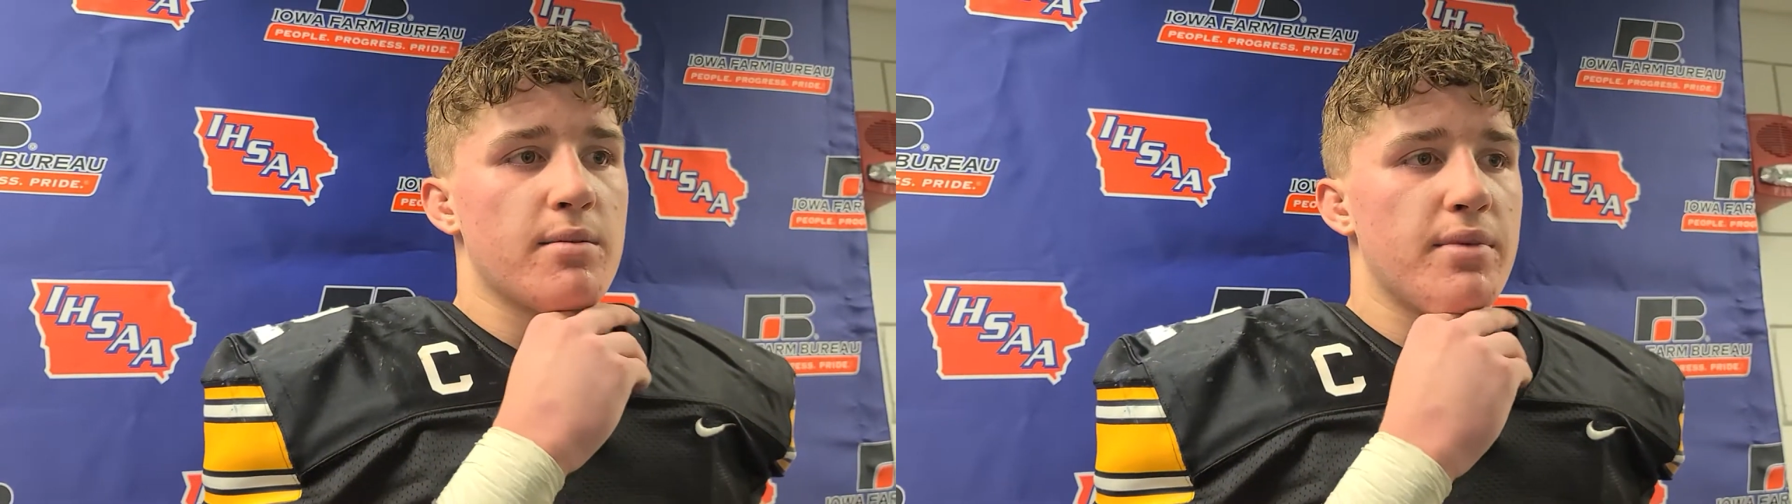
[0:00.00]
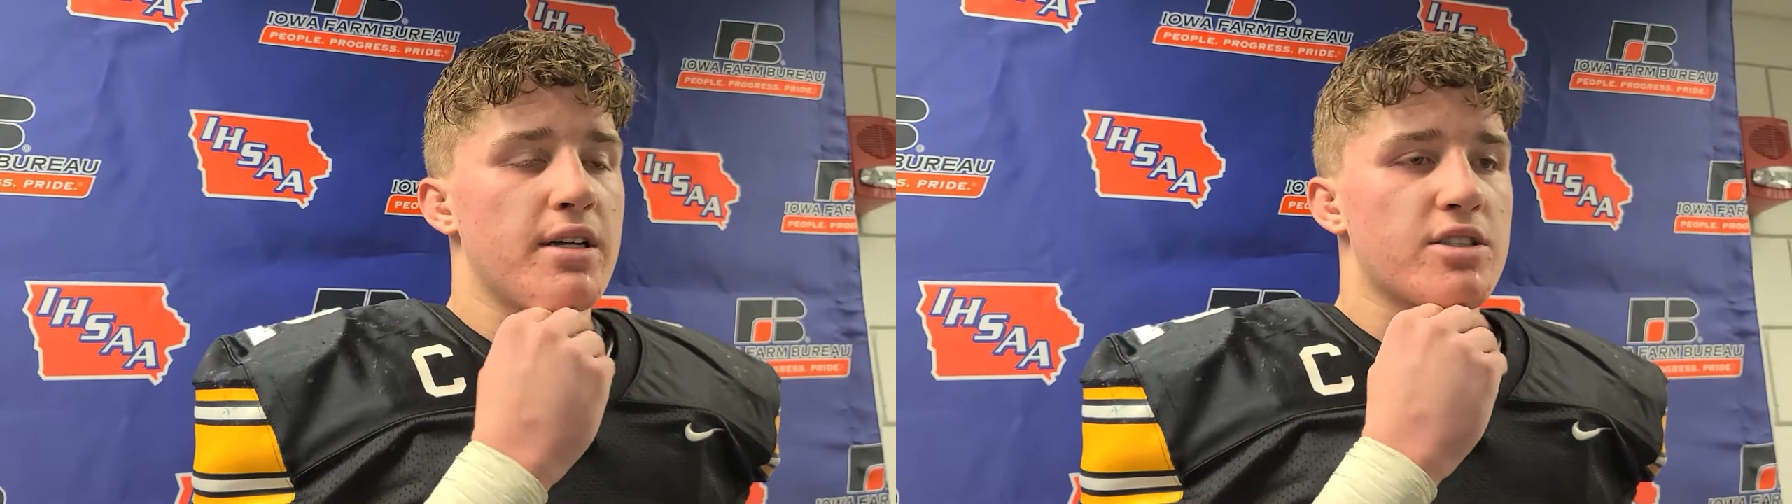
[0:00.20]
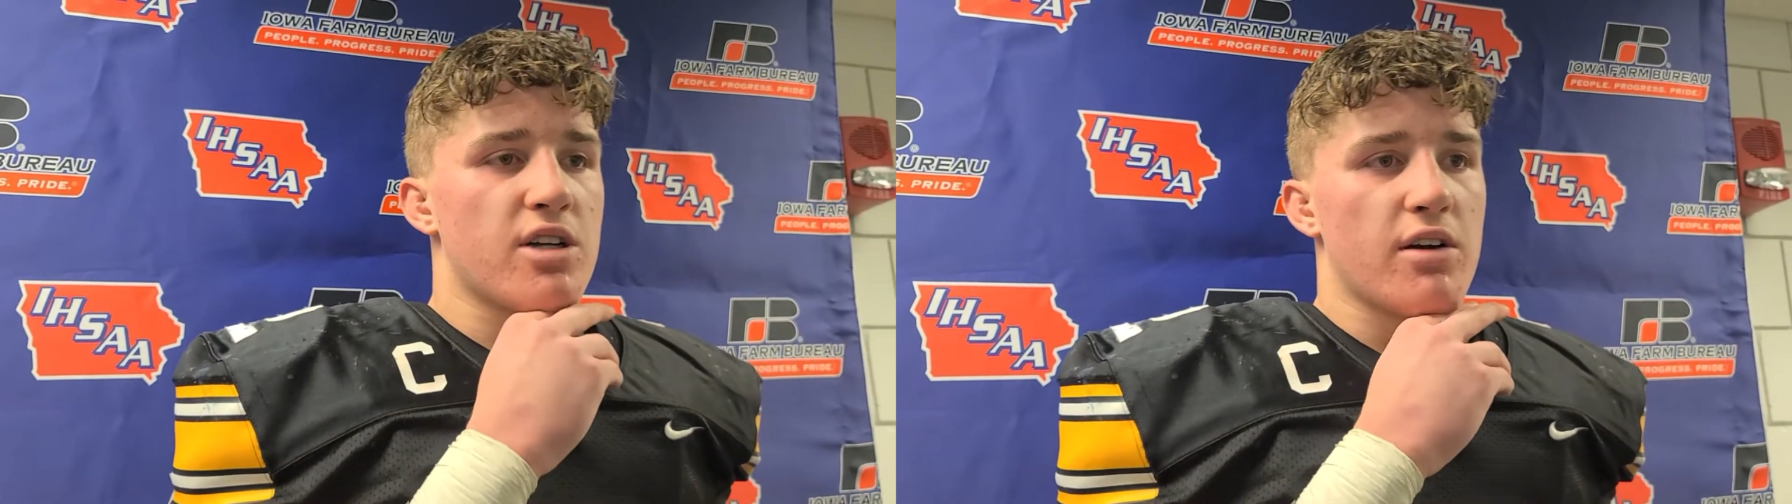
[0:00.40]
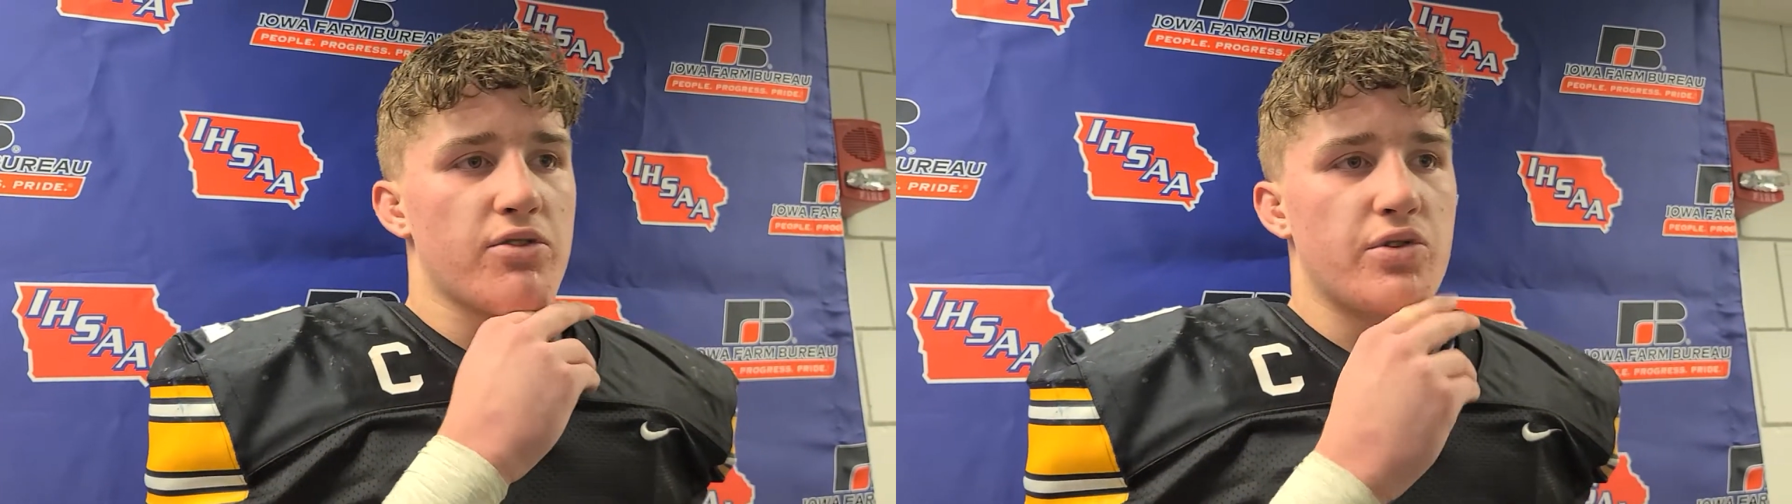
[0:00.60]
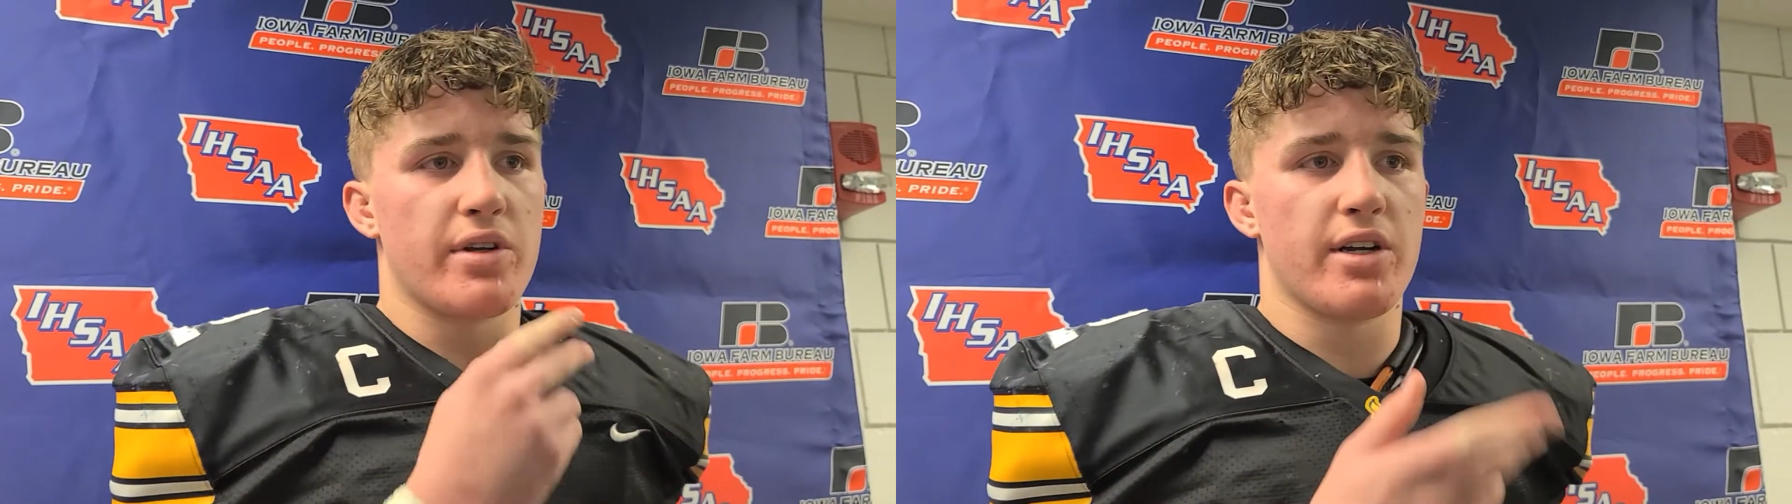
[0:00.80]
being a starter
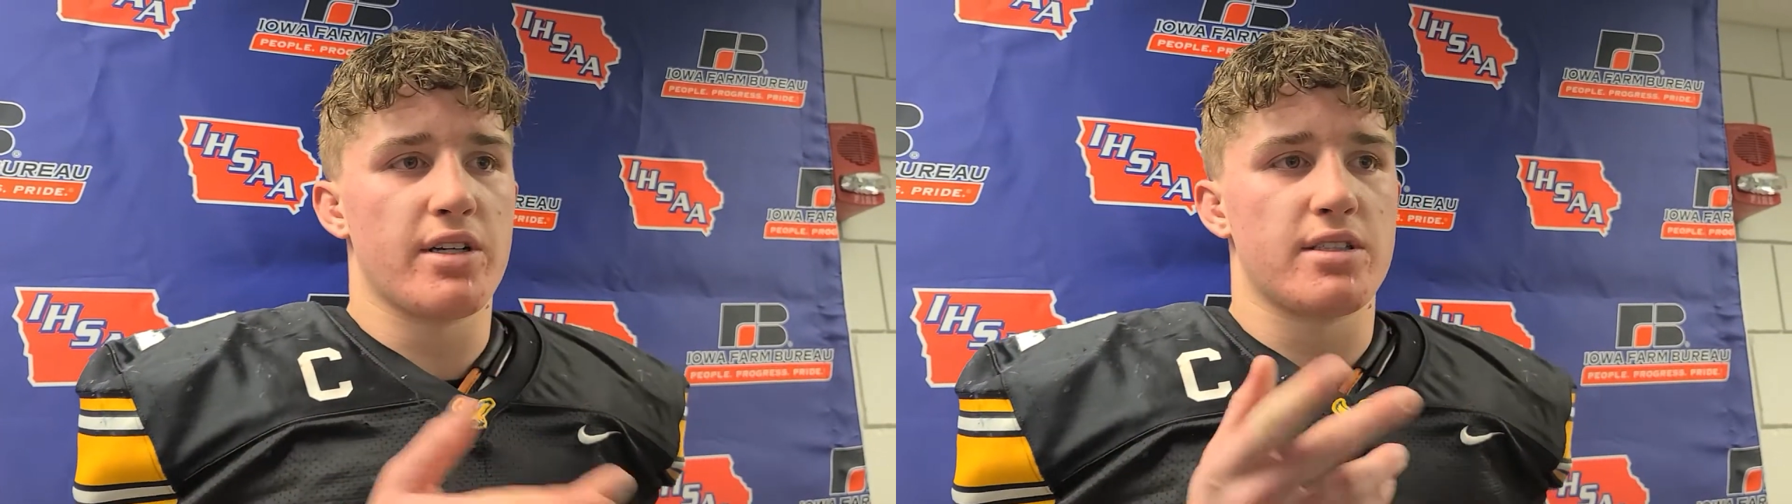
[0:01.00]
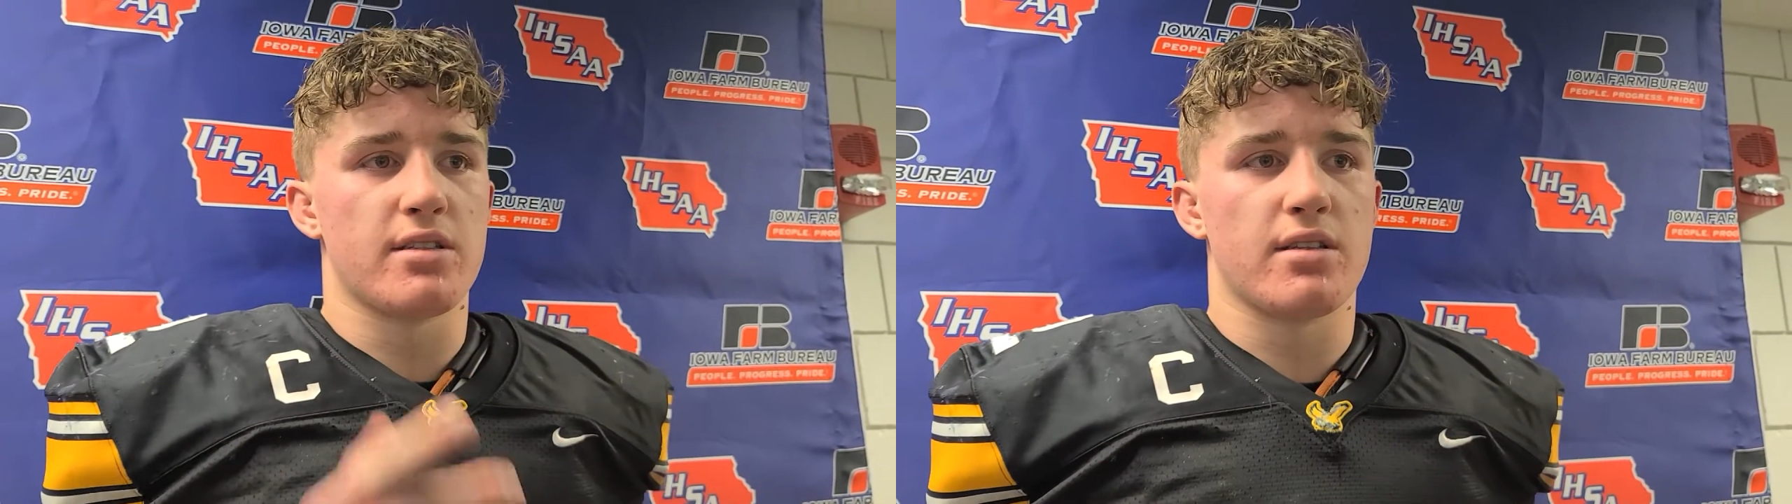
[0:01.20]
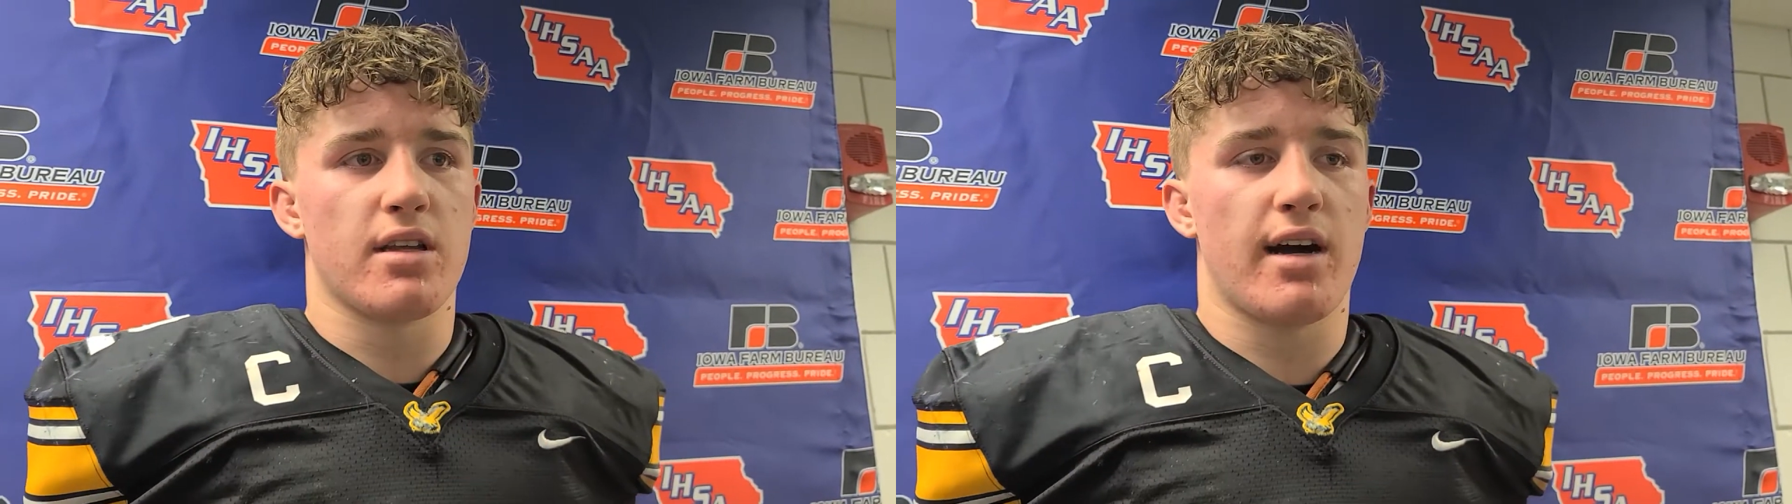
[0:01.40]
for three years and